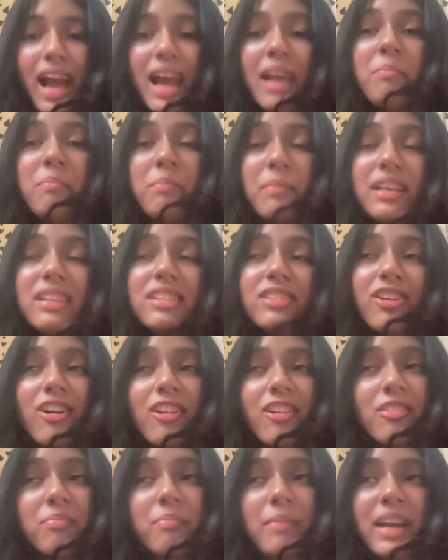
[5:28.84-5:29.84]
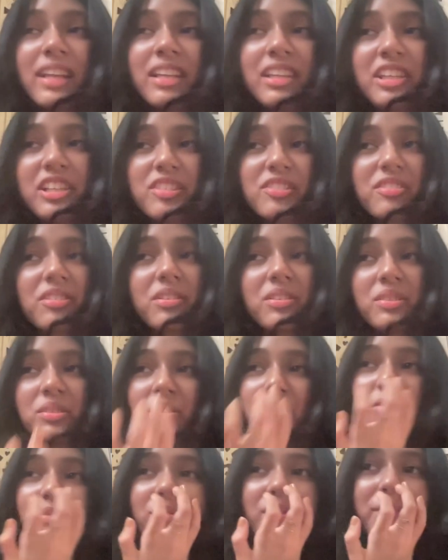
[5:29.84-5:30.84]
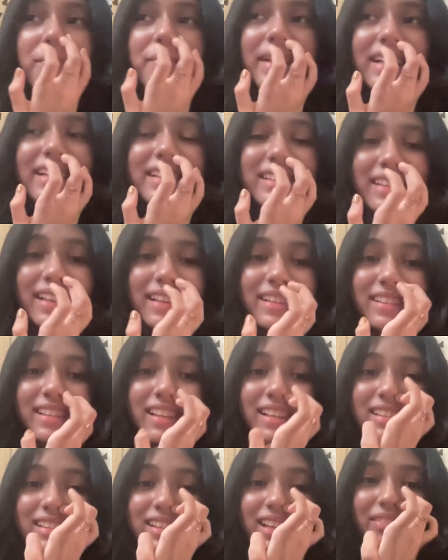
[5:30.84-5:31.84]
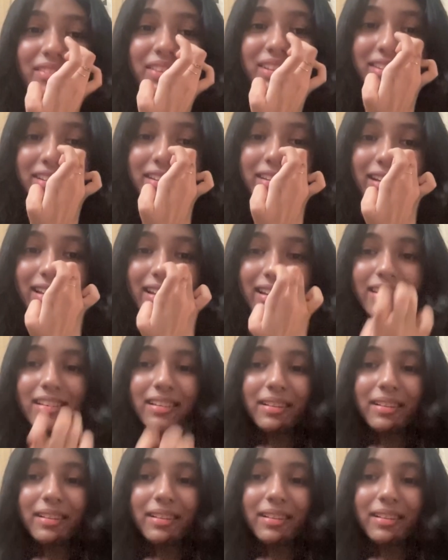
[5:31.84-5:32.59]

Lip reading: I miss all of my teachers too from like 6th and 7th grade.